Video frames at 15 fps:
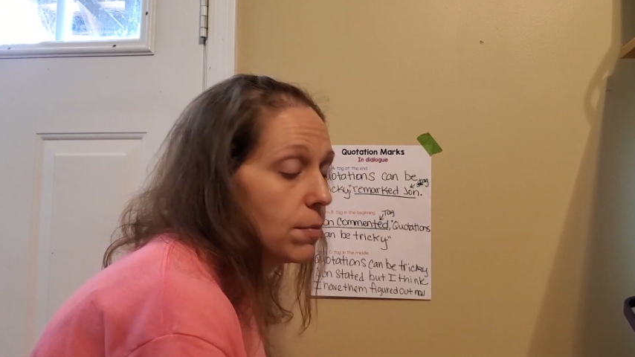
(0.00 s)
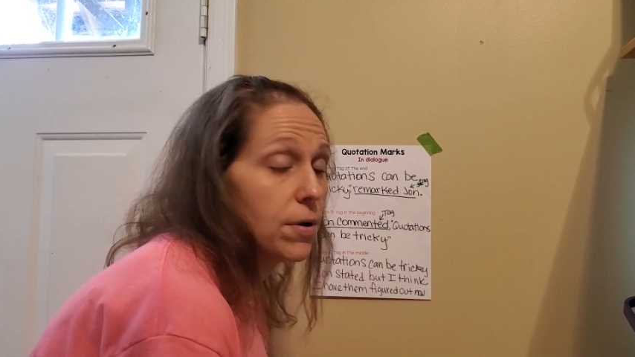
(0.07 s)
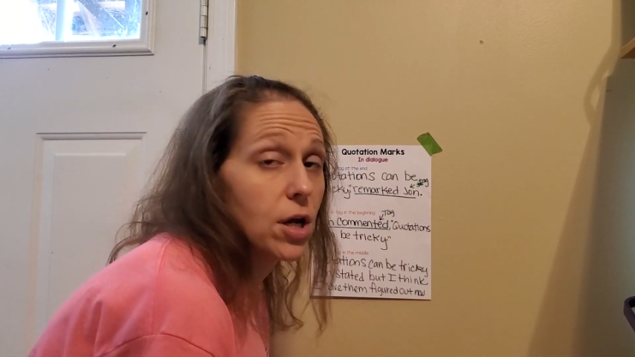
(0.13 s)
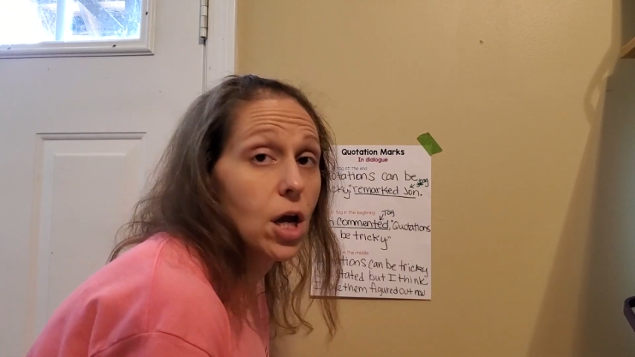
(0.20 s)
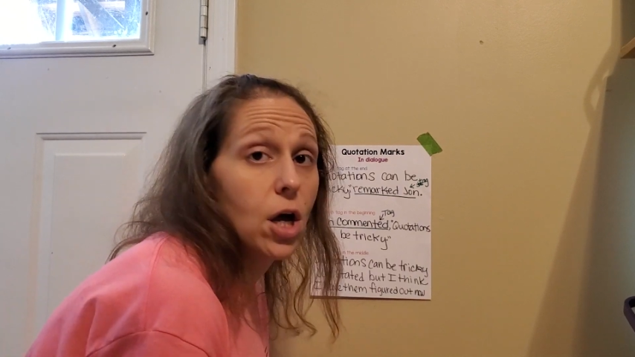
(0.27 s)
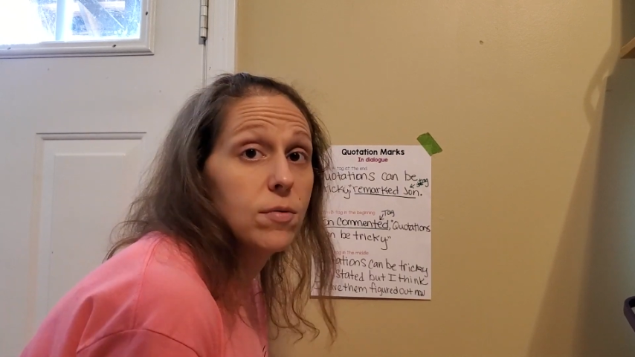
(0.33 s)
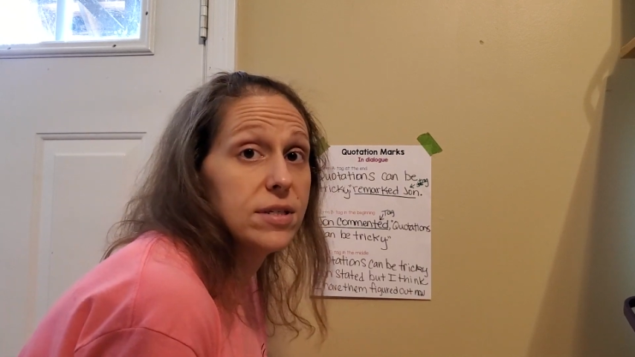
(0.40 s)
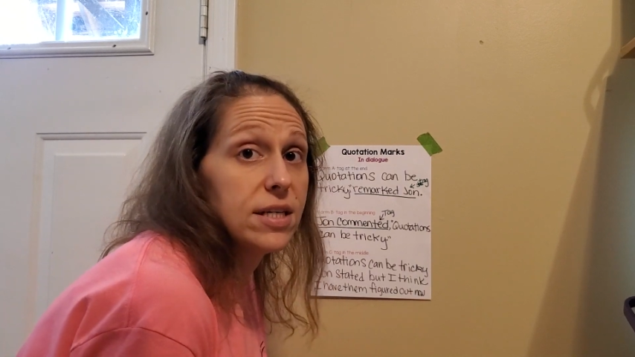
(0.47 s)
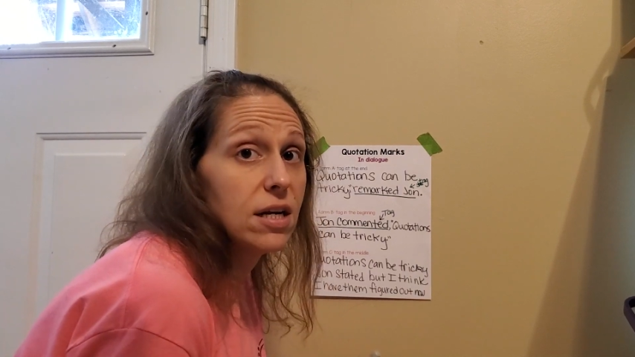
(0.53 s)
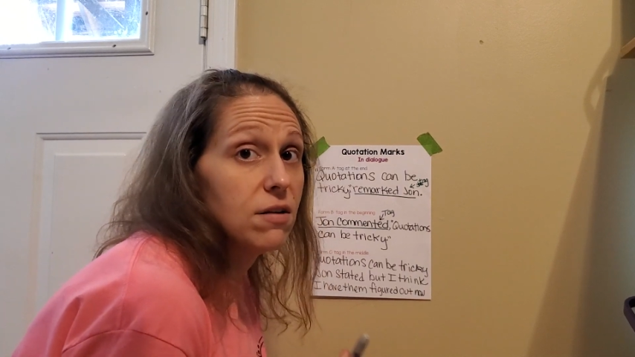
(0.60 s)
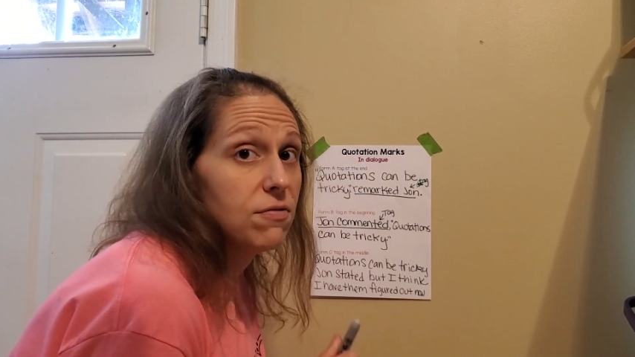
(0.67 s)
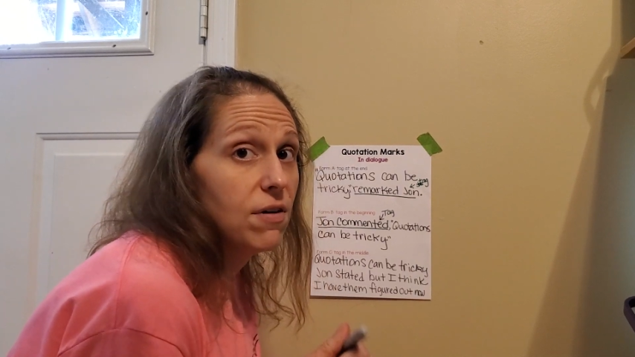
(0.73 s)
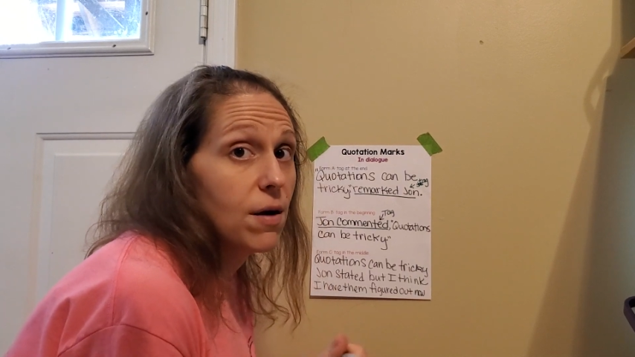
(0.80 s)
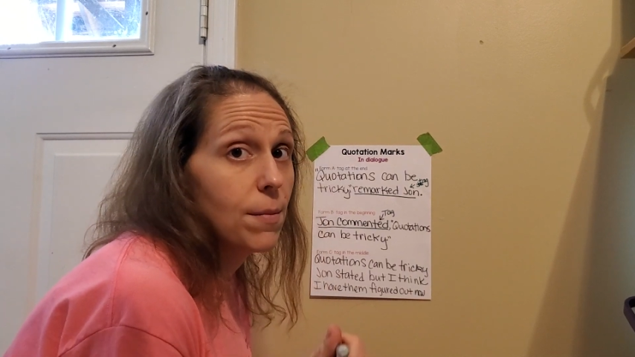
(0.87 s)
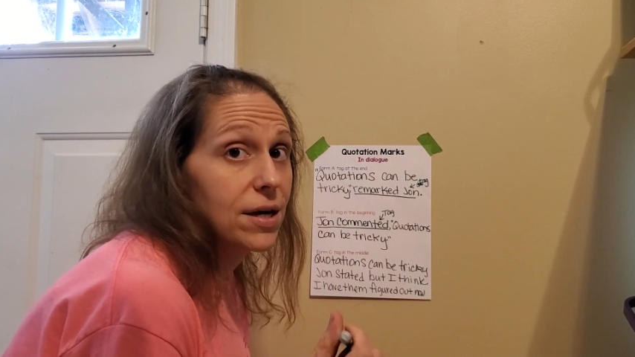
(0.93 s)
going to go
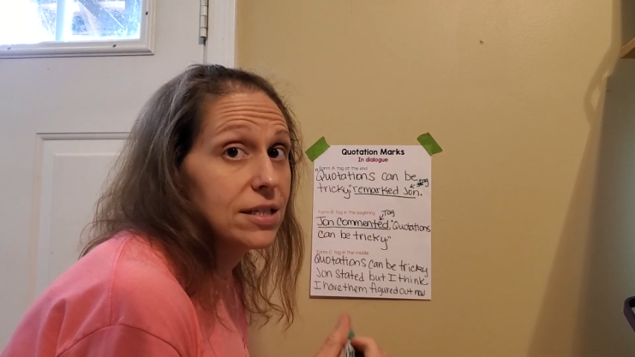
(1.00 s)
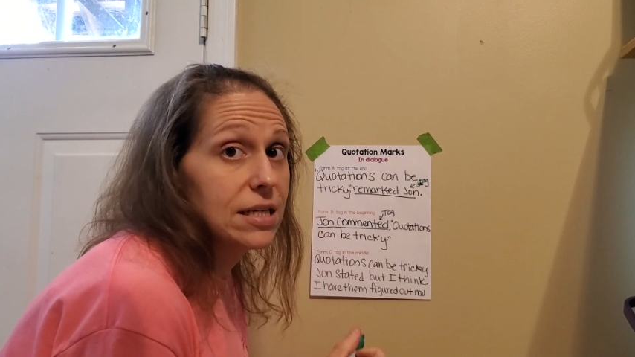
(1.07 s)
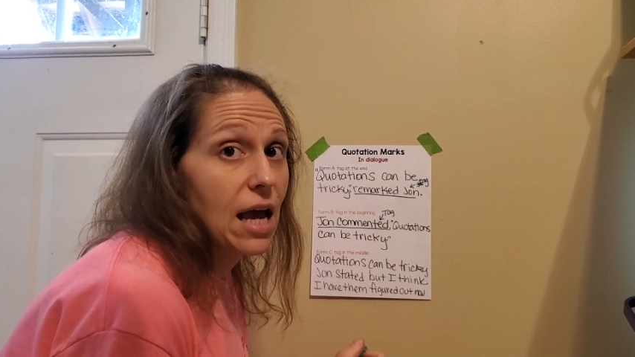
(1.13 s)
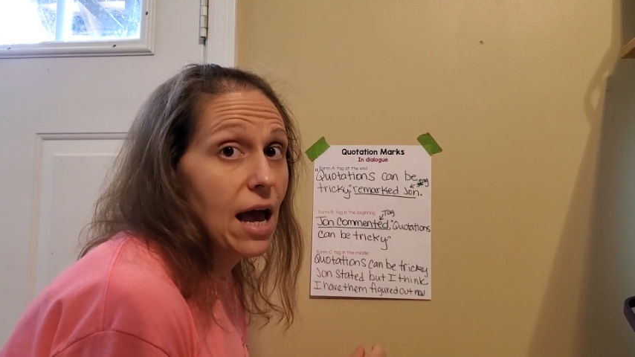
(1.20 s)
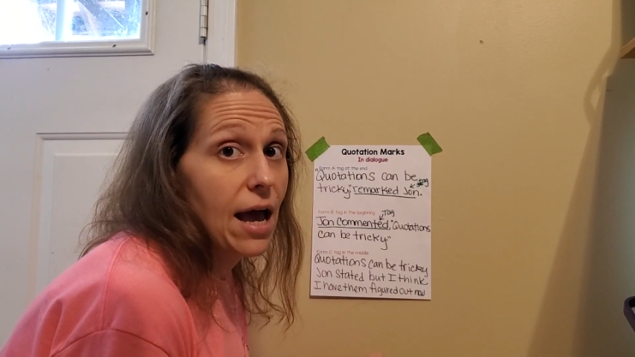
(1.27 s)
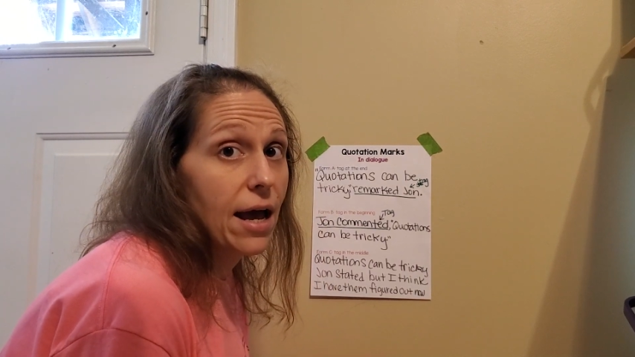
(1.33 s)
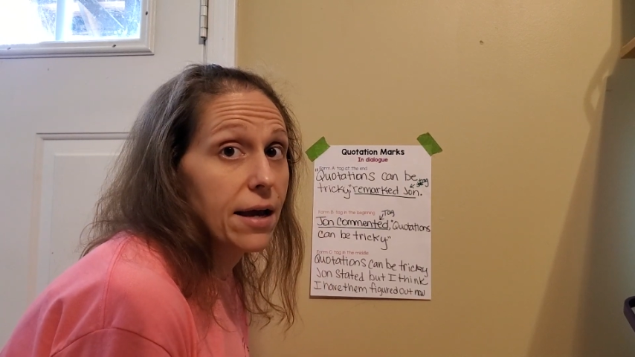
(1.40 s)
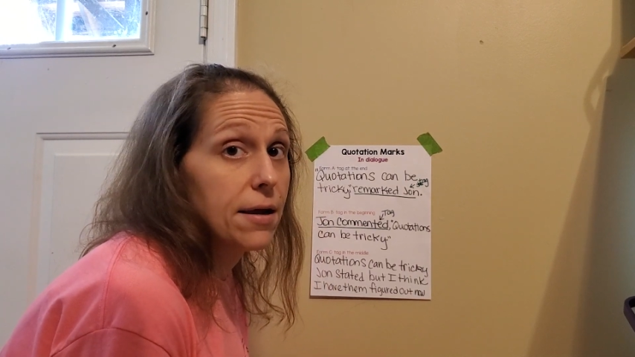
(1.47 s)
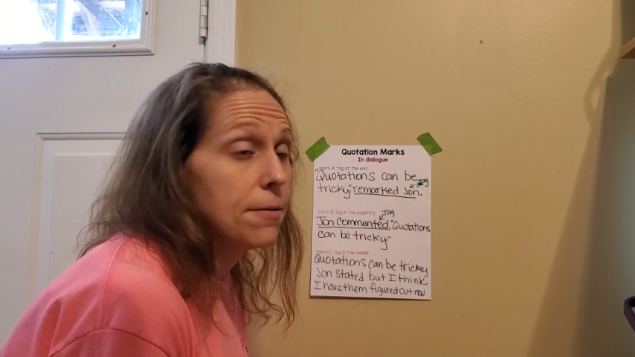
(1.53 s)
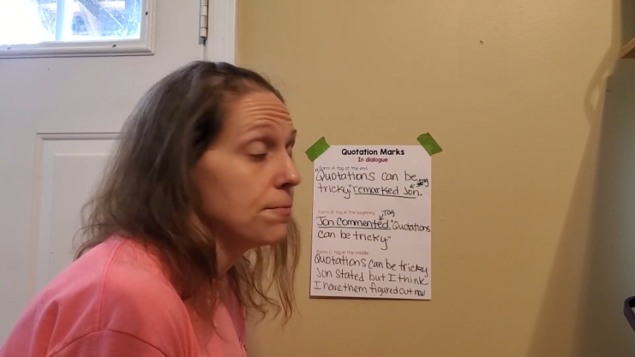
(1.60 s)
identify my tag.